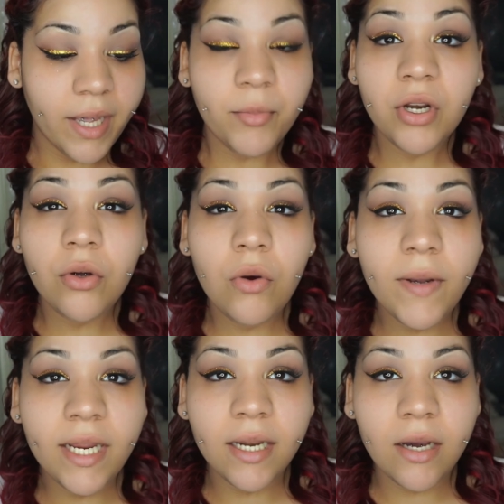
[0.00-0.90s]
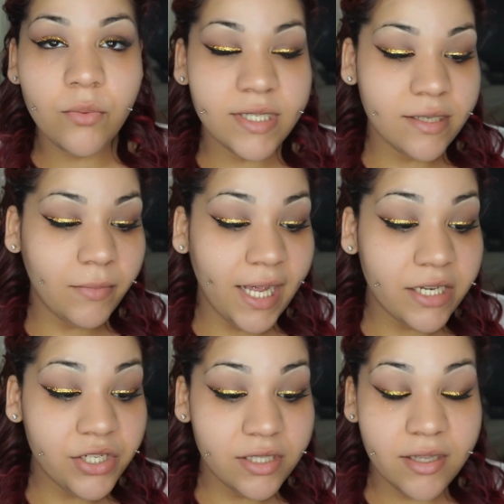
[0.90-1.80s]
I'm gonna go in now with some
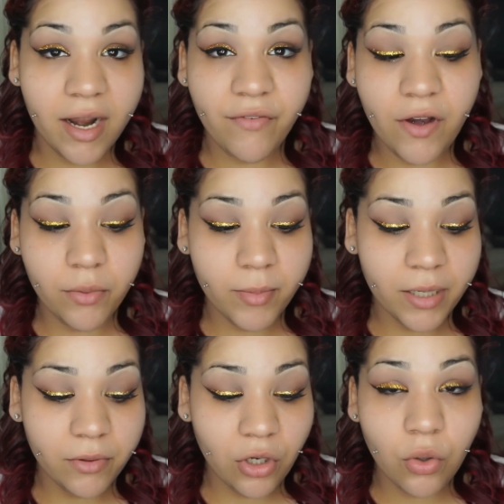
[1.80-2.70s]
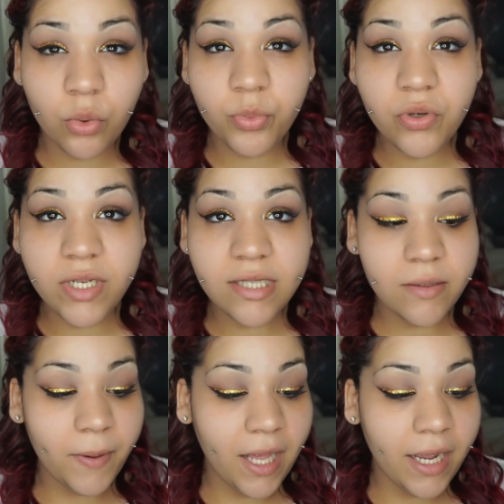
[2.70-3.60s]
lashes that I found in my local beauty
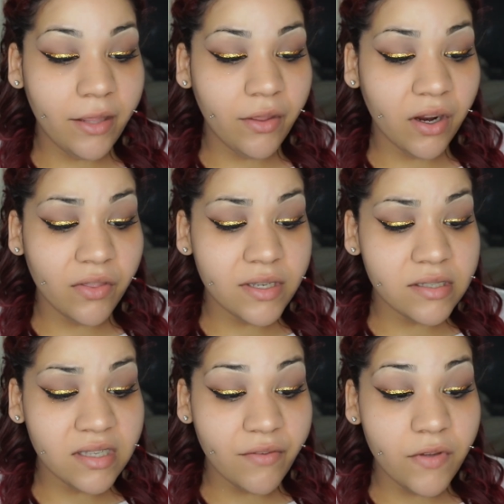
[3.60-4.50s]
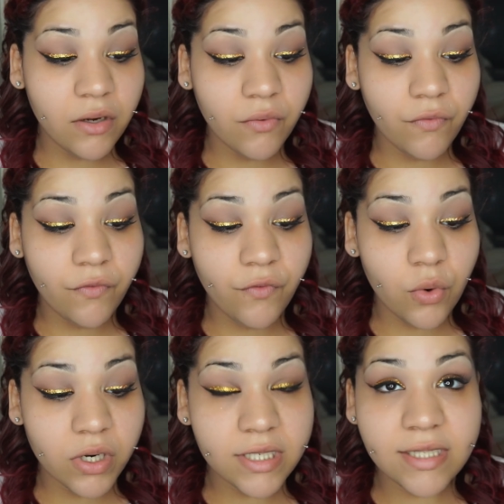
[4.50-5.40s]
supply. They're the
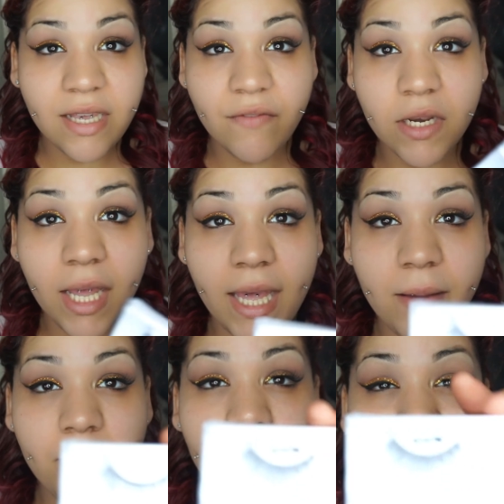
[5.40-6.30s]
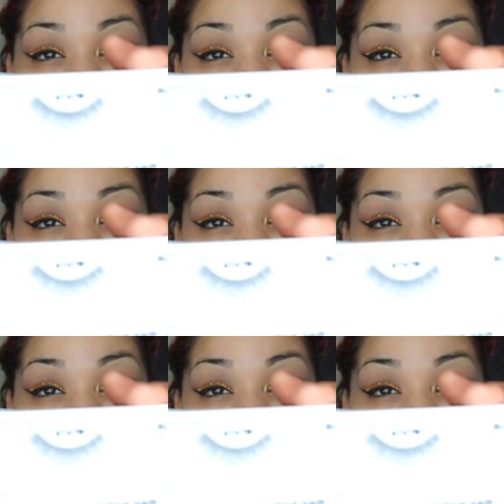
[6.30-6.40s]
747M.